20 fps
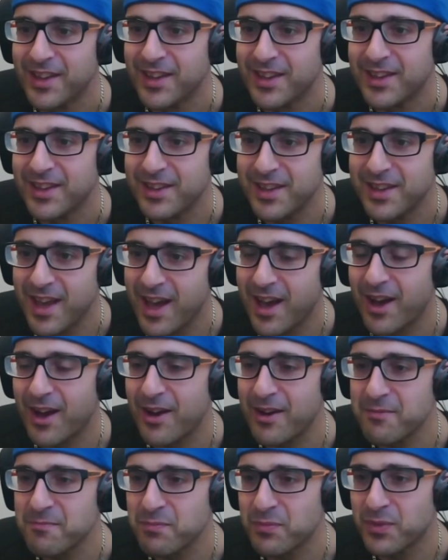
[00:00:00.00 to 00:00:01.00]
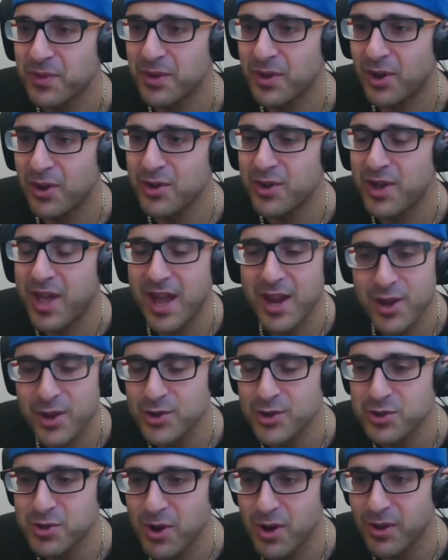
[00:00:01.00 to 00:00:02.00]
Yeah. Can you
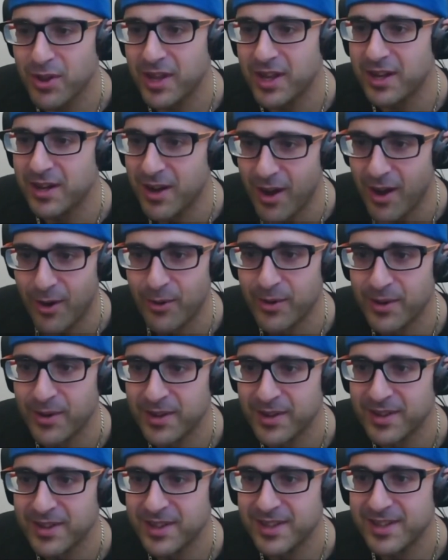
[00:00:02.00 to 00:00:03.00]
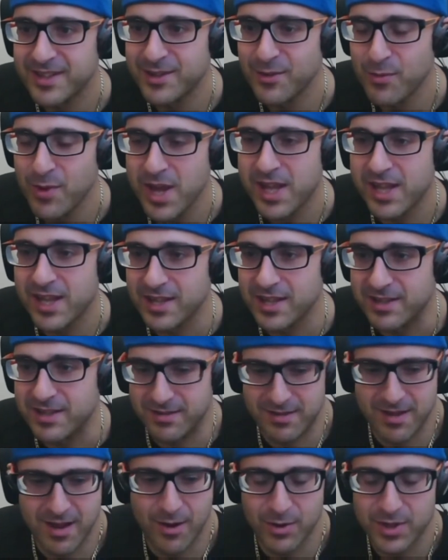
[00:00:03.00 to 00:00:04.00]
control it? No. Is it weakness?
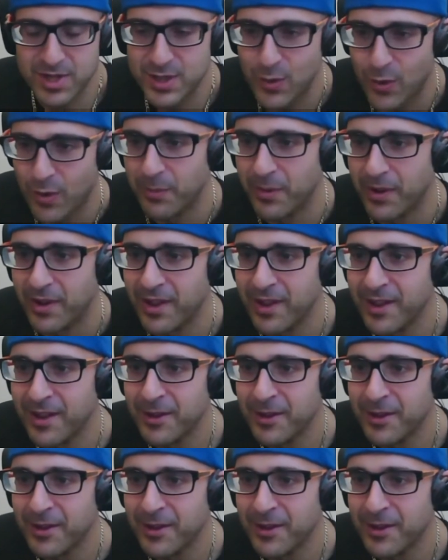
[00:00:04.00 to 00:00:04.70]
No, it's normal.